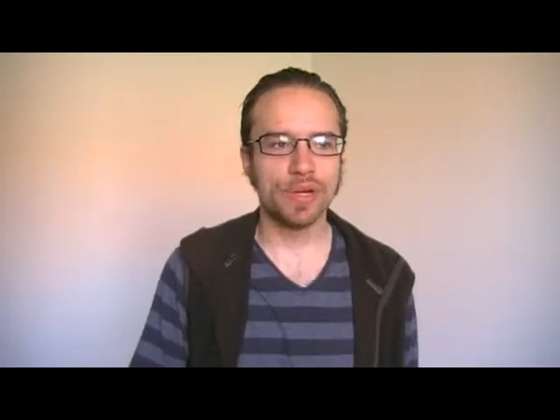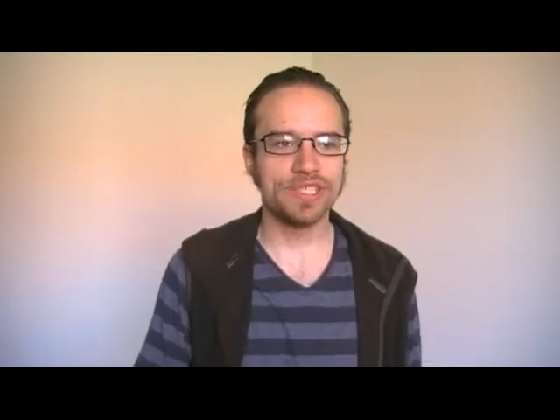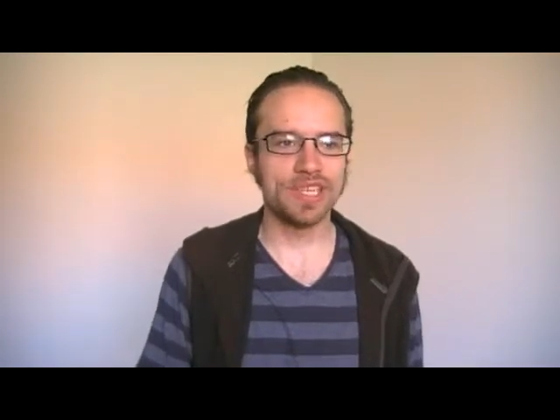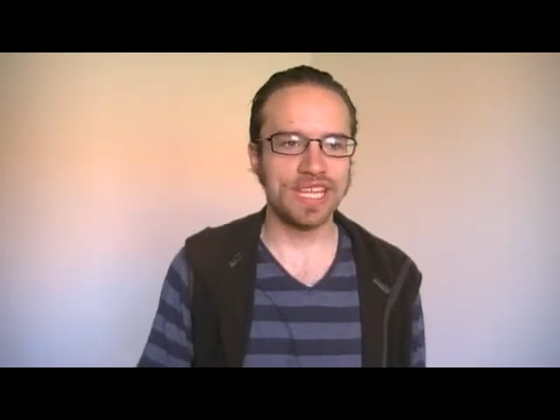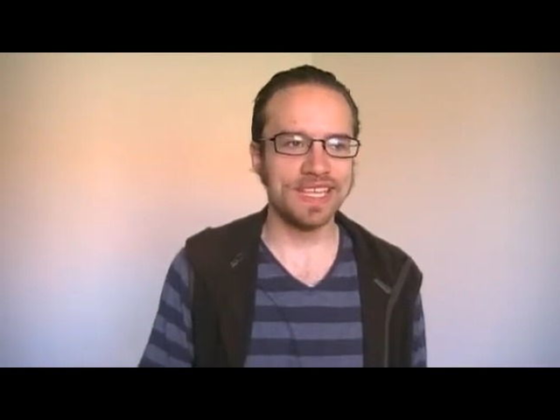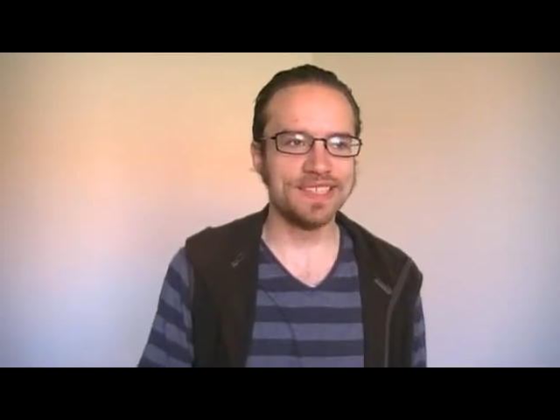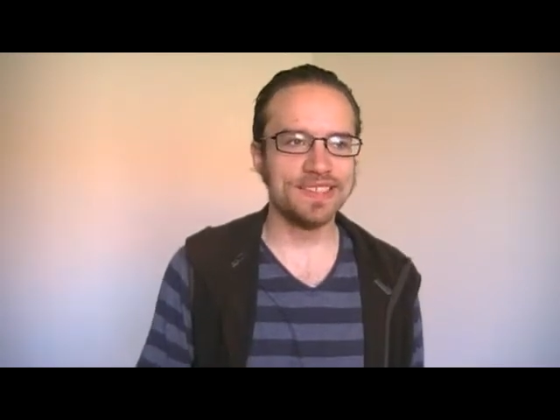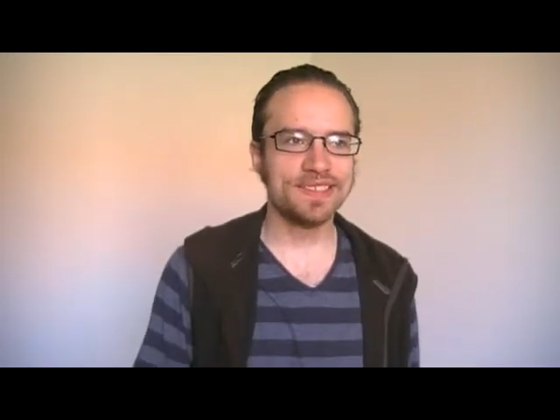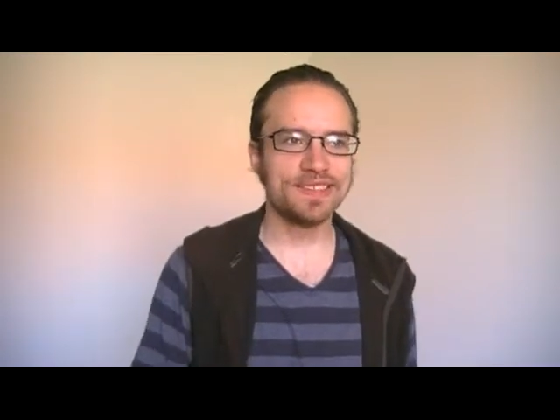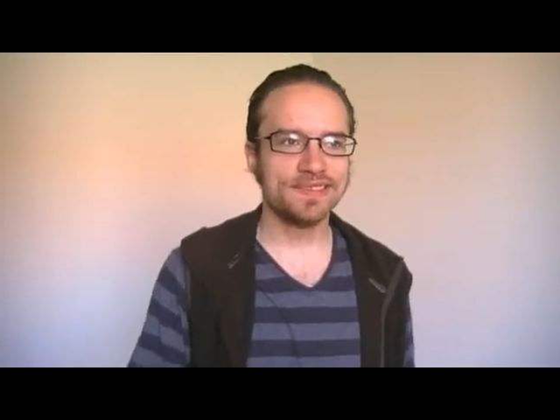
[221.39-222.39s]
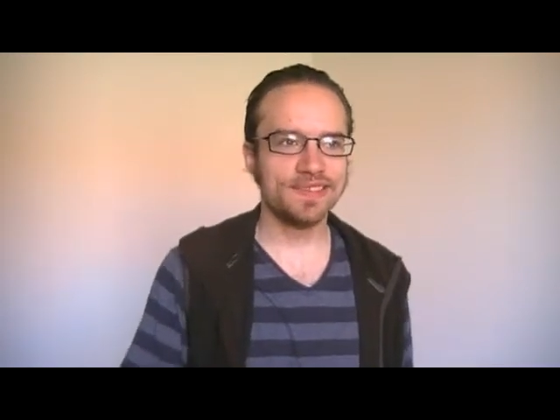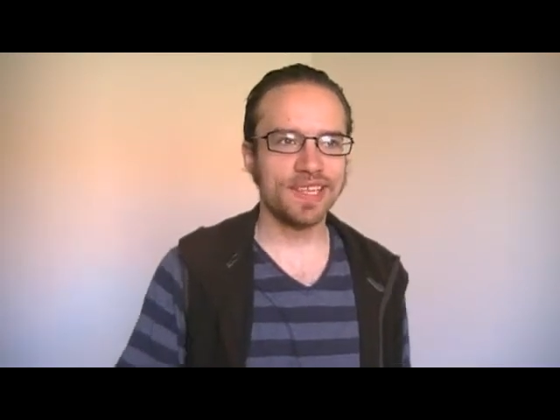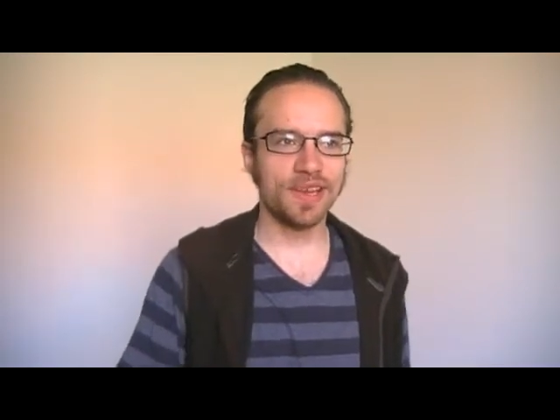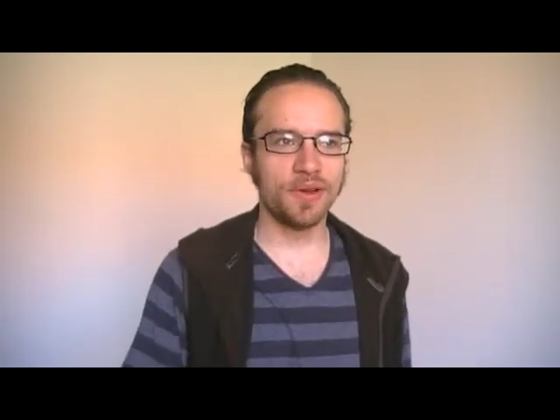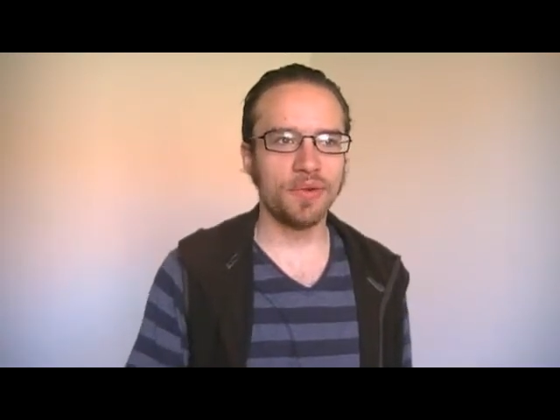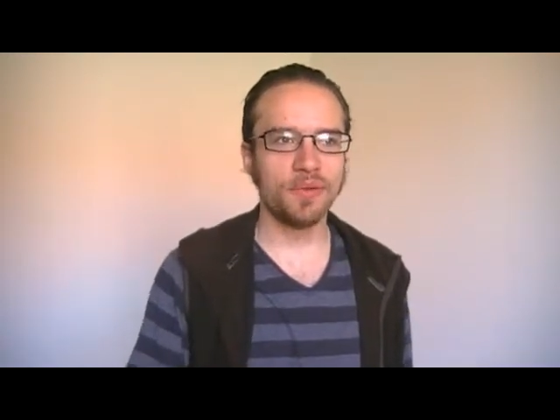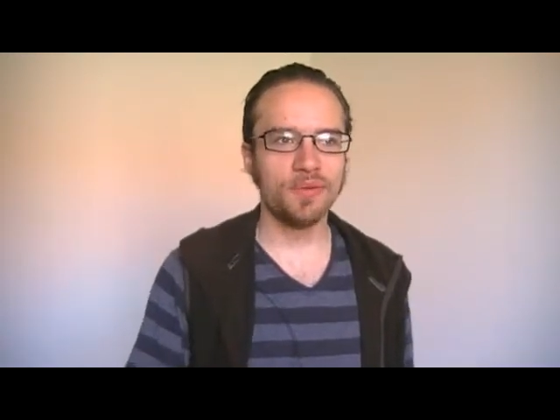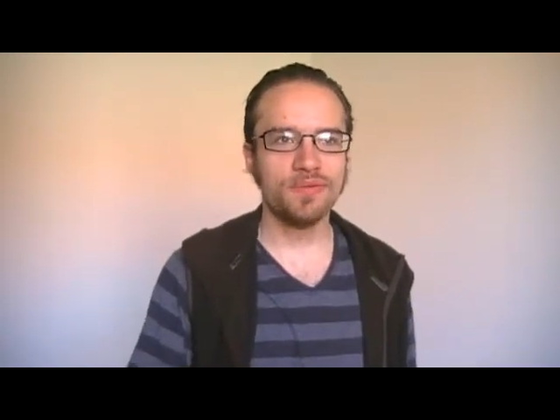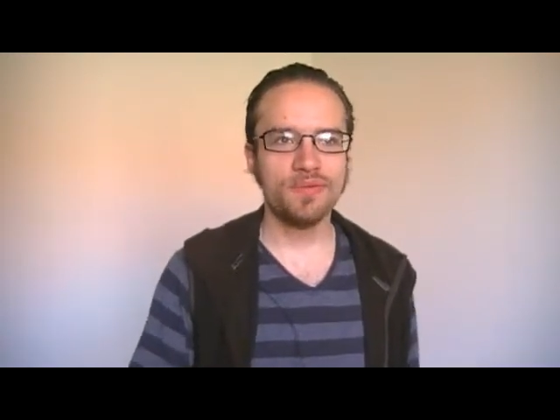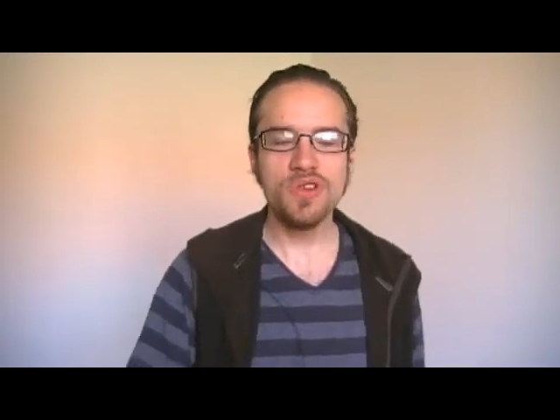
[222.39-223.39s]
which is you know
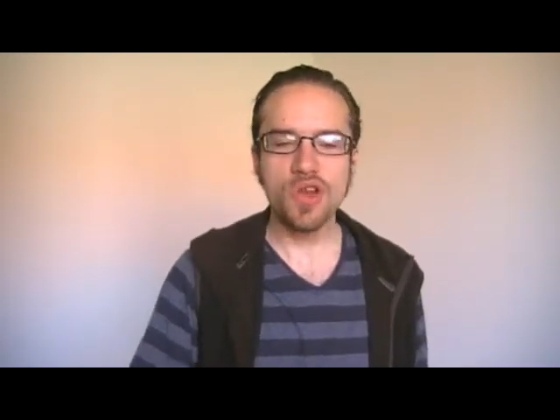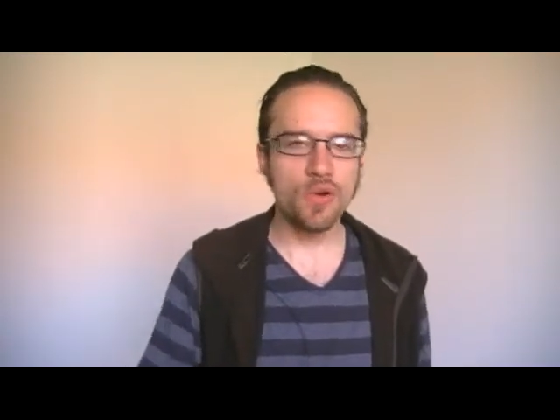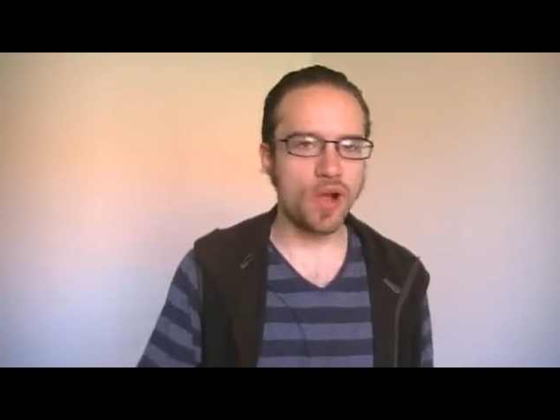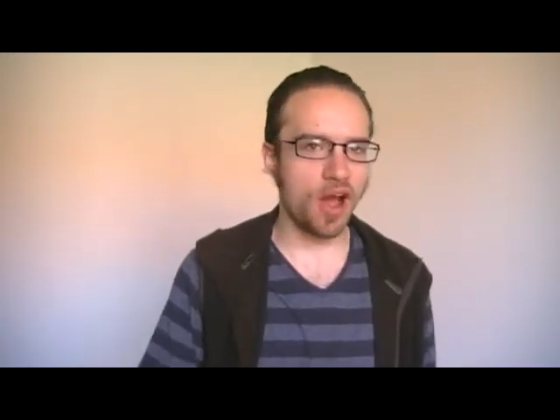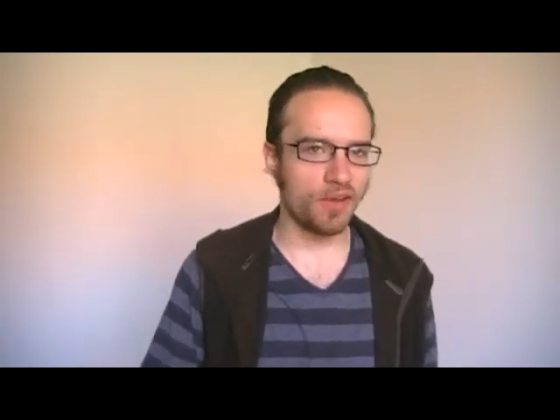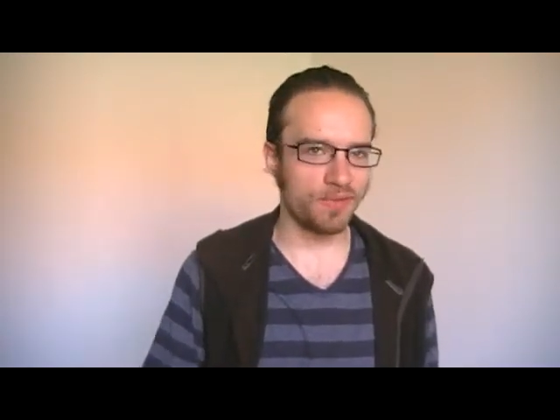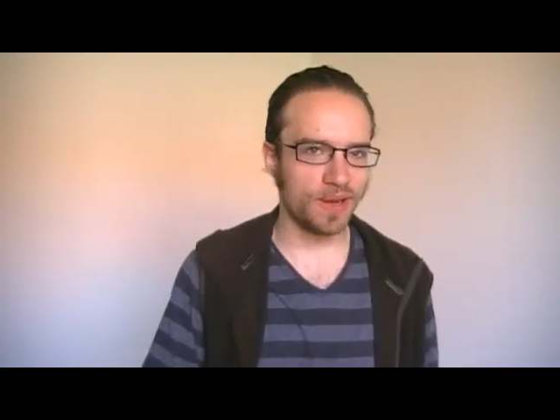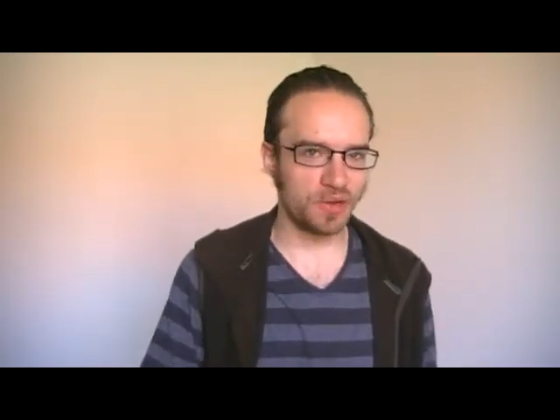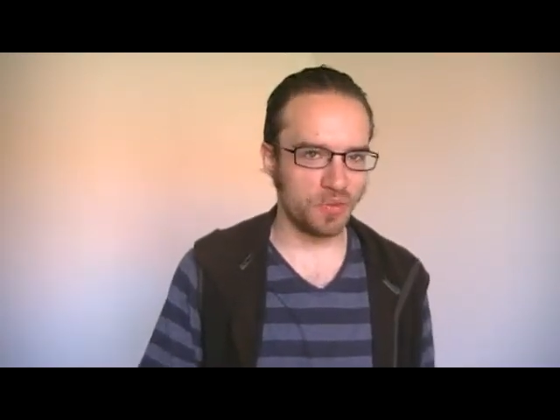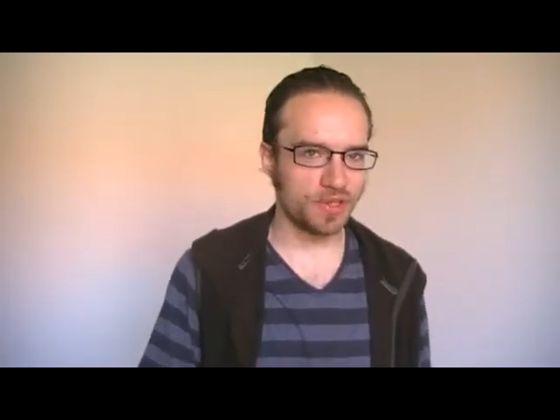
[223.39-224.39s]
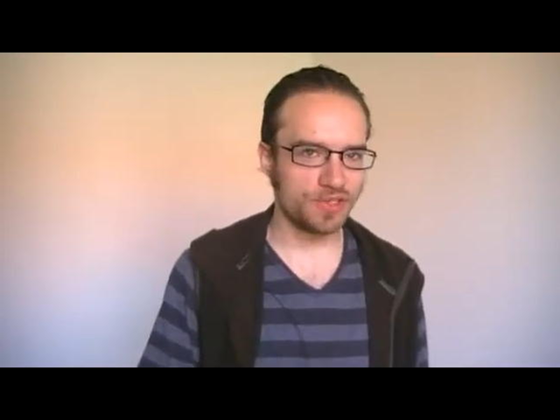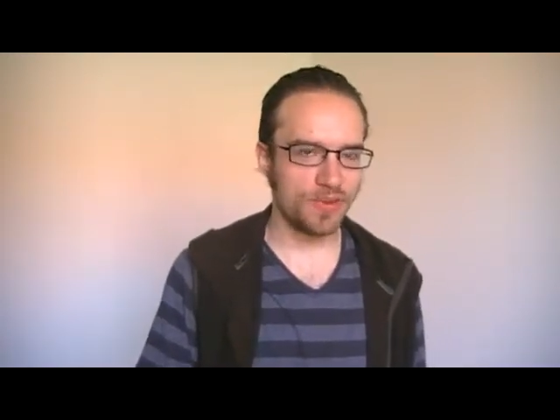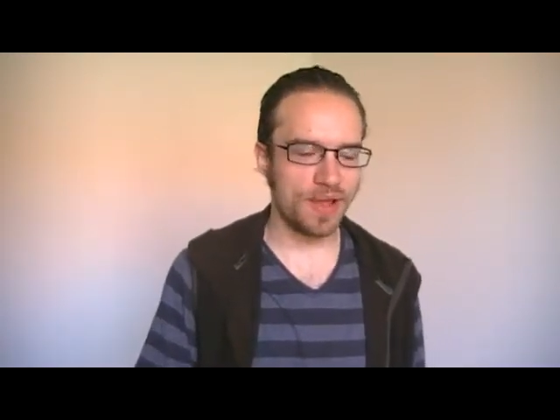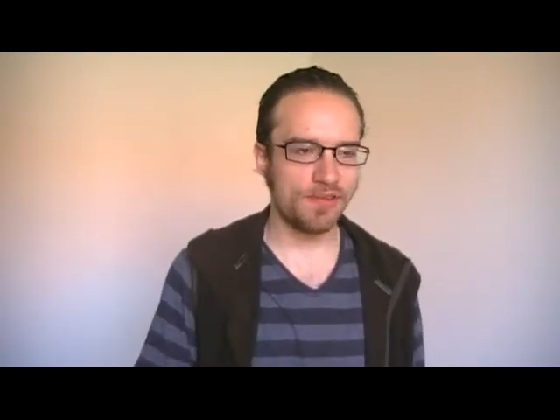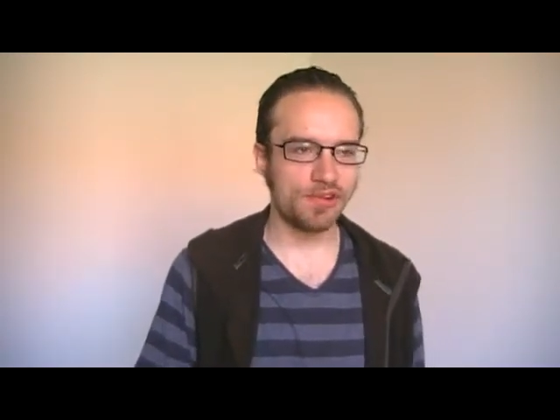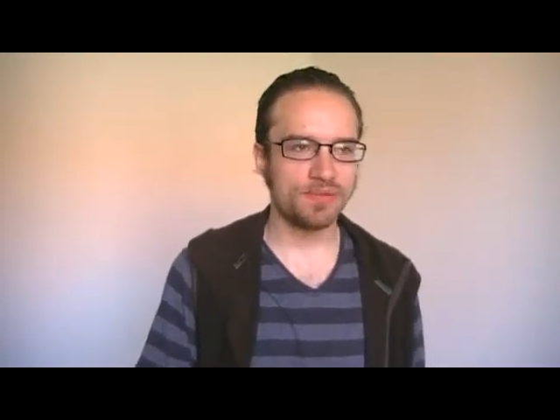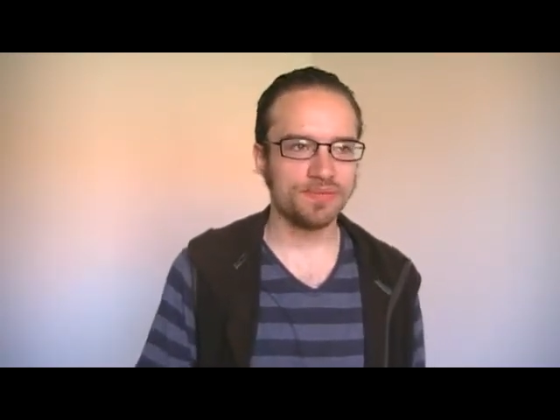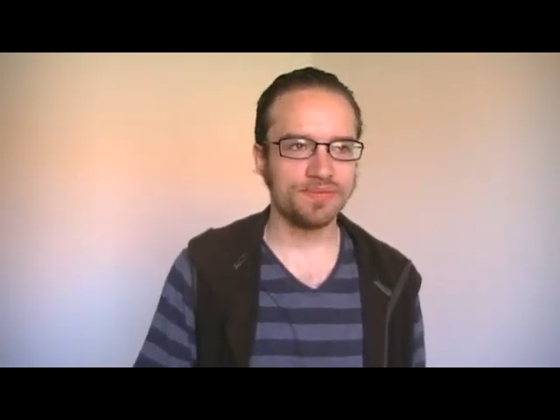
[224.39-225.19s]
no conflict whatsoever,